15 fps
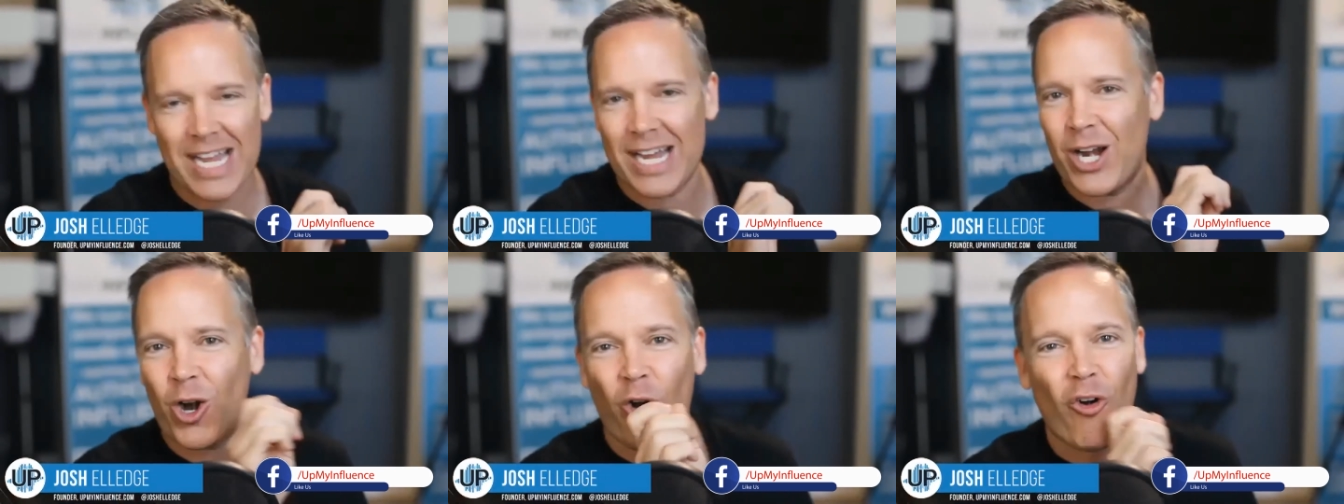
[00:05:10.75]

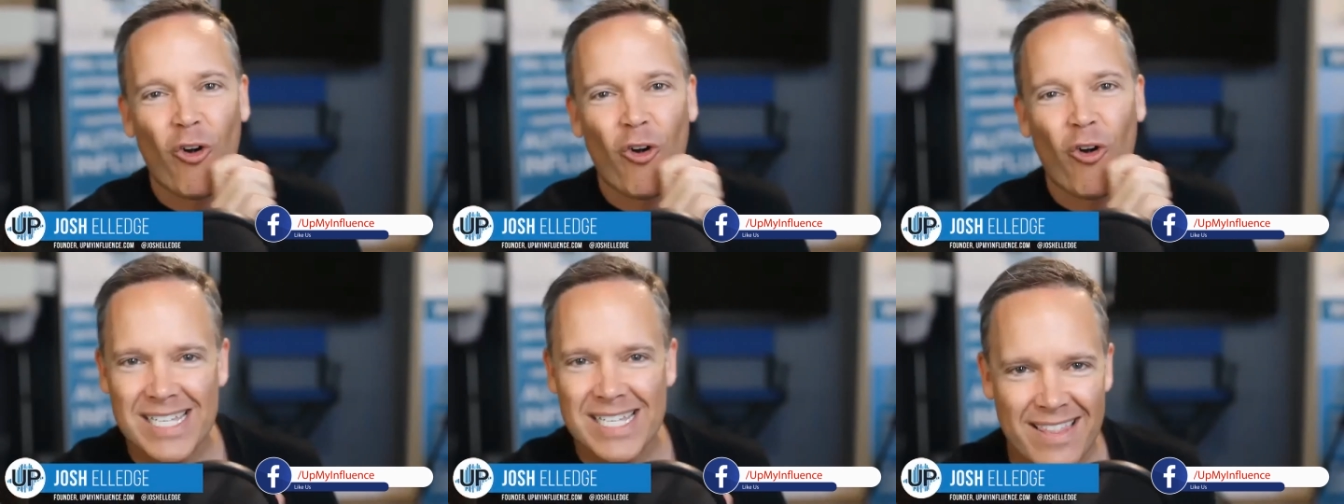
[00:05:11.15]
just like
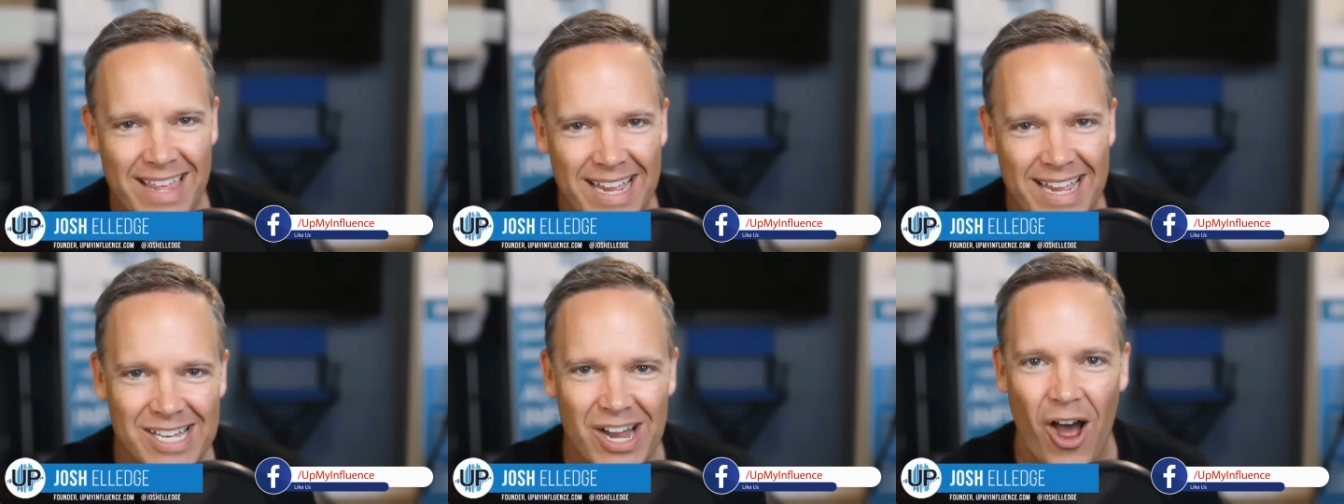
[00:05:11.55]

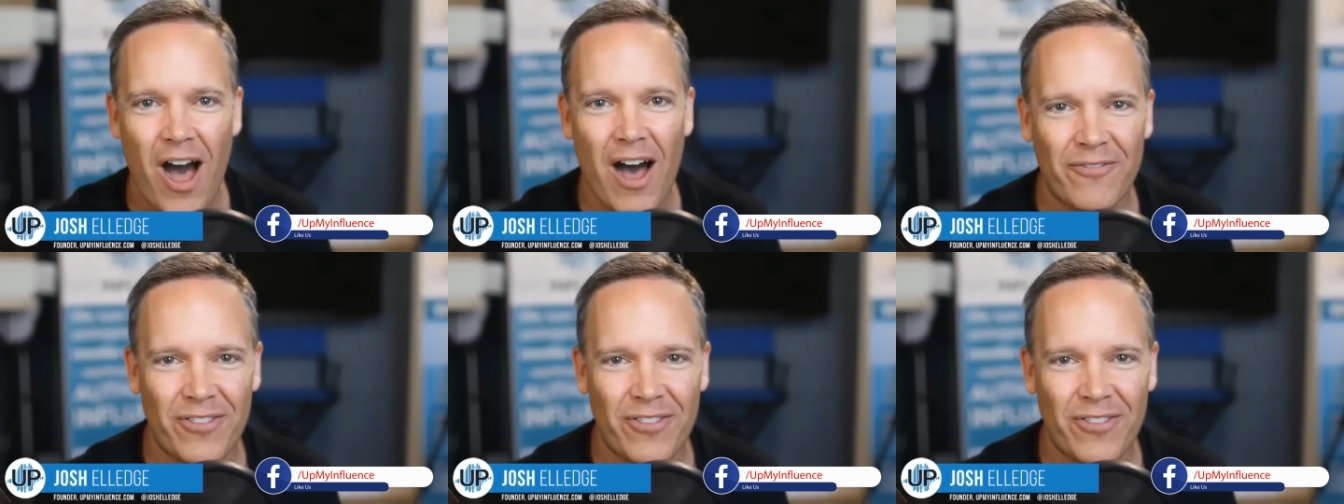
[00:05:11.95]
crossing things
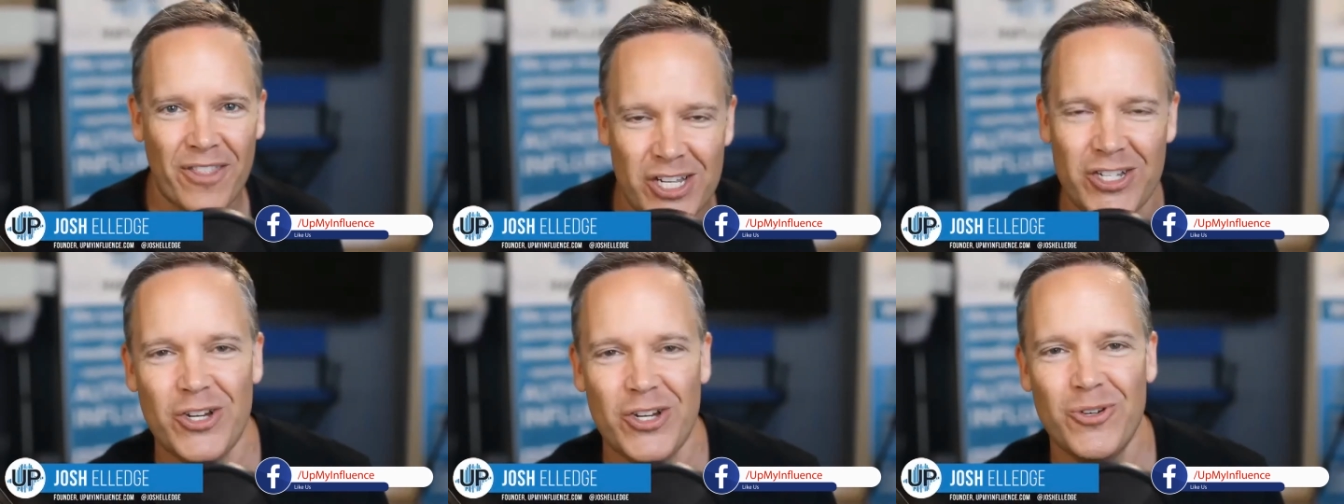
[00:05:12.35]
off their
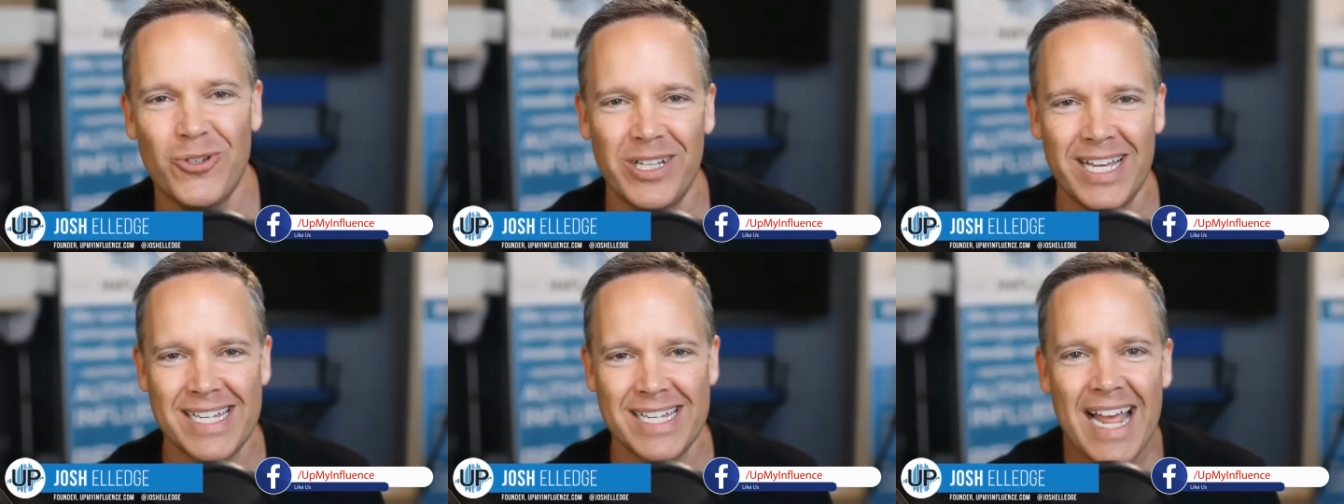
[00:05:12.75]

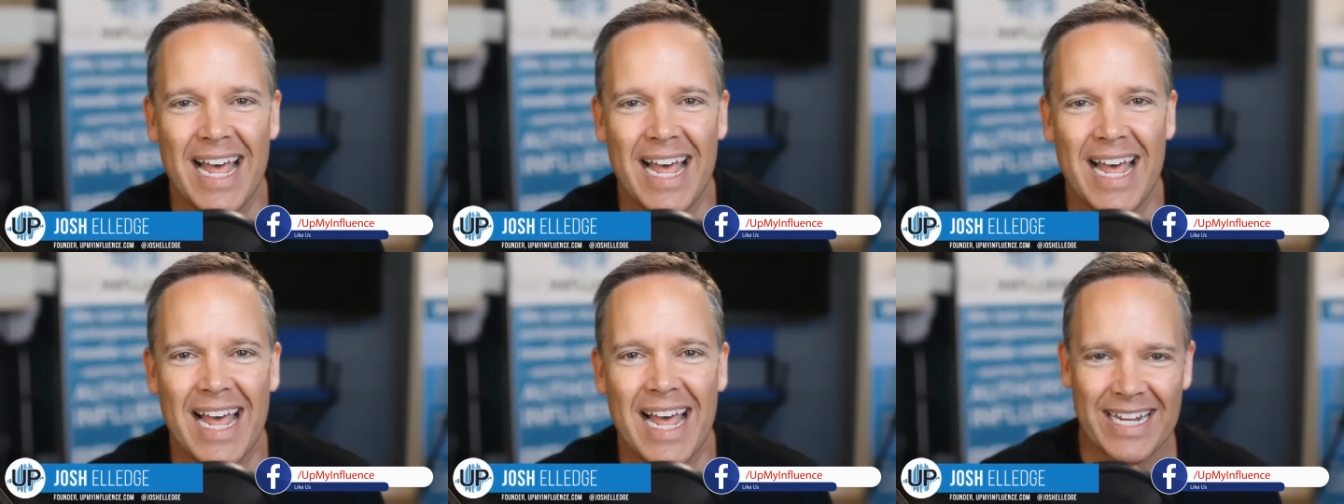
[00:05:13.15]
to-do list
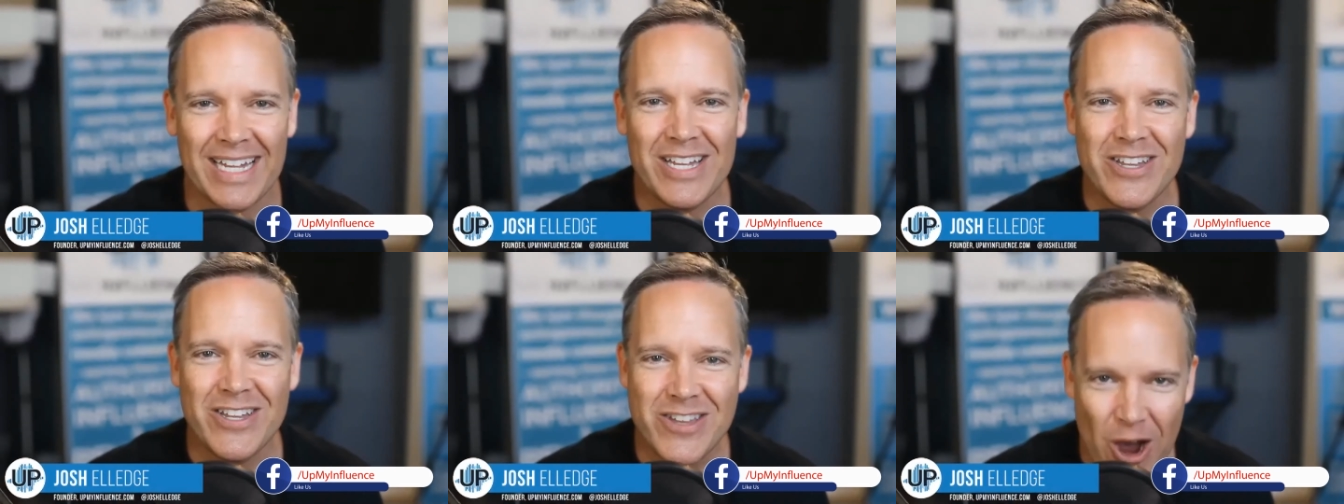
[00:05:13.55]

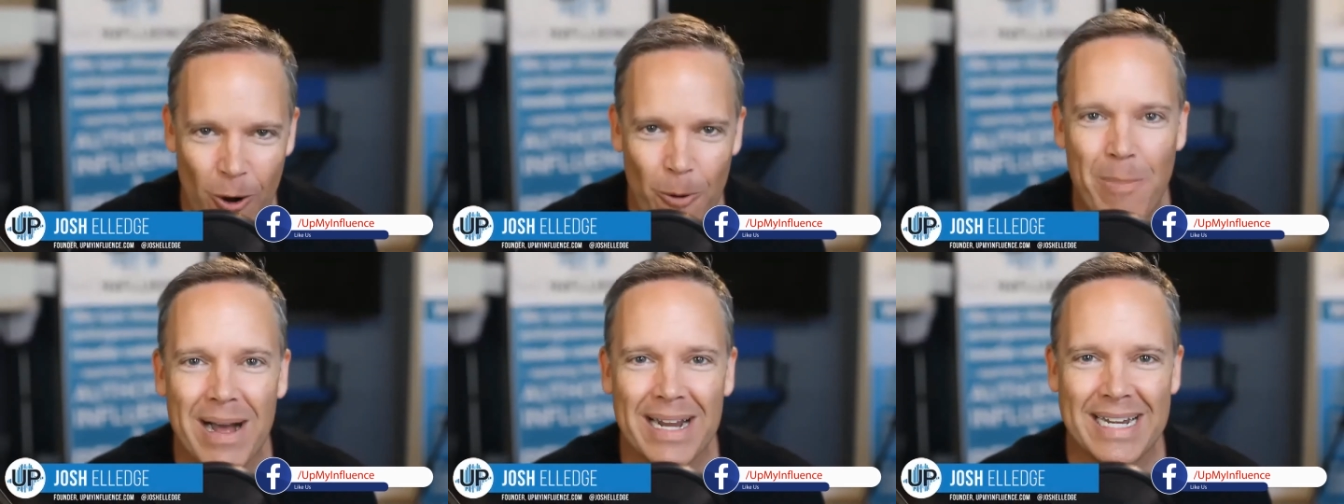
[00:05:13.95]
like
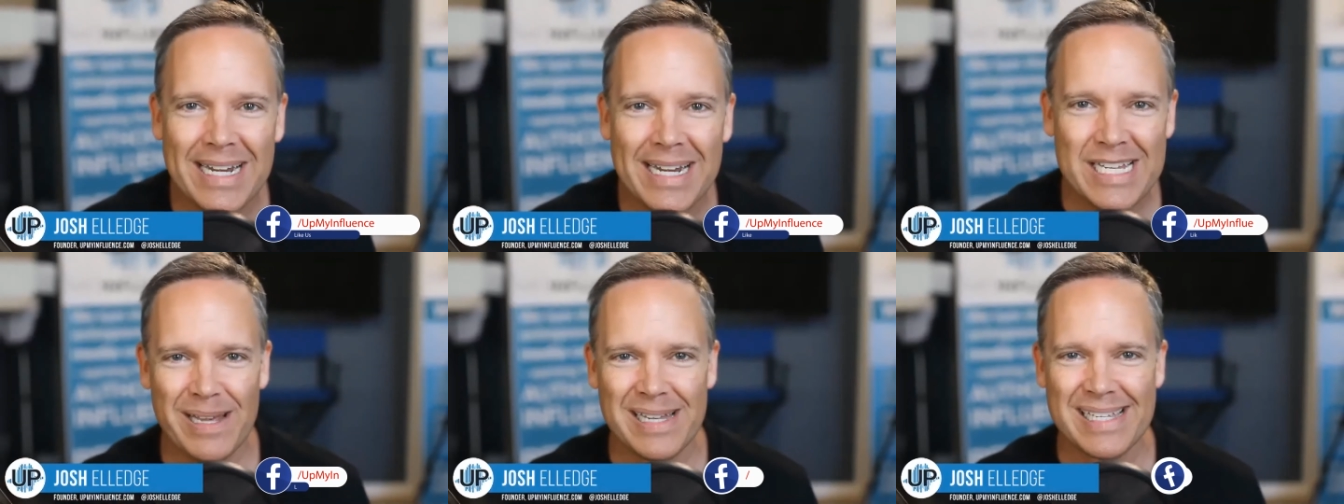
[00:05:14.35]

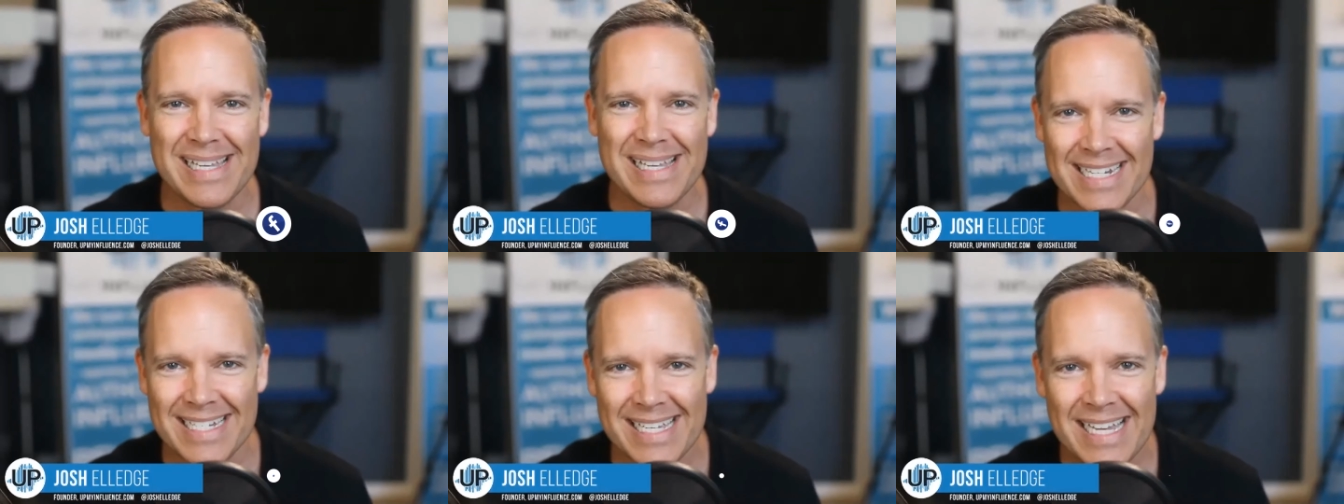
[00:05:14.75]
nobody's
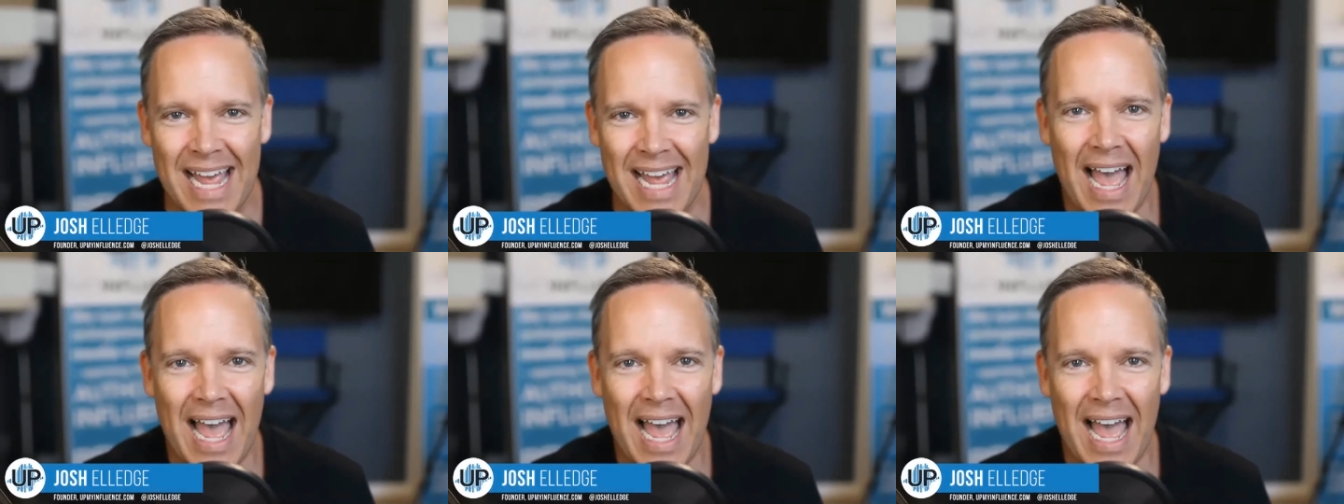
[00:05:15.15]
business.